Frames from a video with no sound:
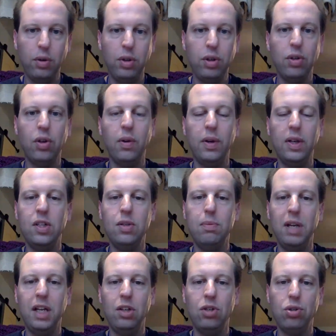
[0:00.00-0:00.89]
you're going to
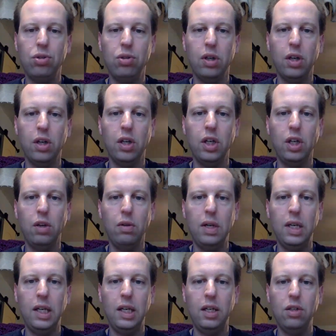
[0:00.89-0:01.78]
make sure you
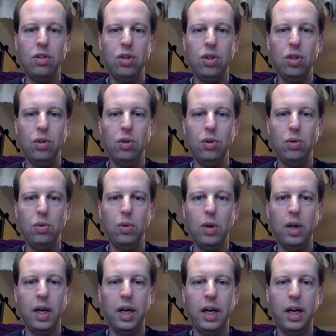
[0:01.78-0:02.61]
need to